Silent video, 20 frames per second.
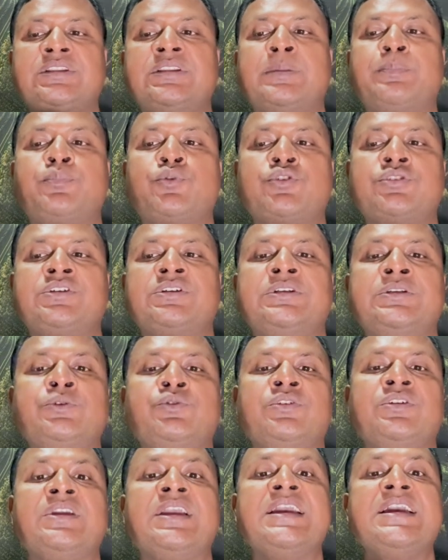the project
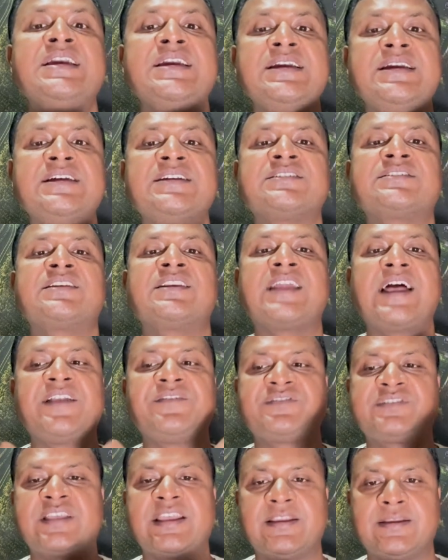during its
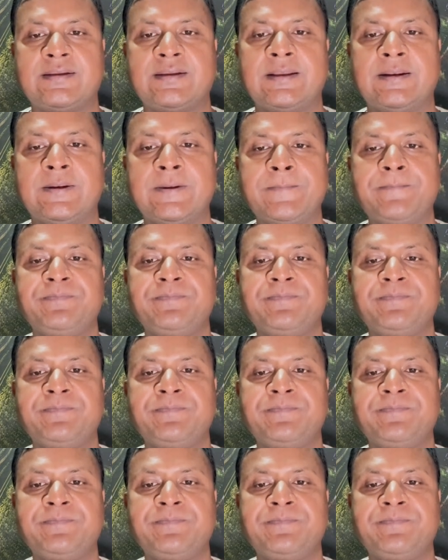life cycle.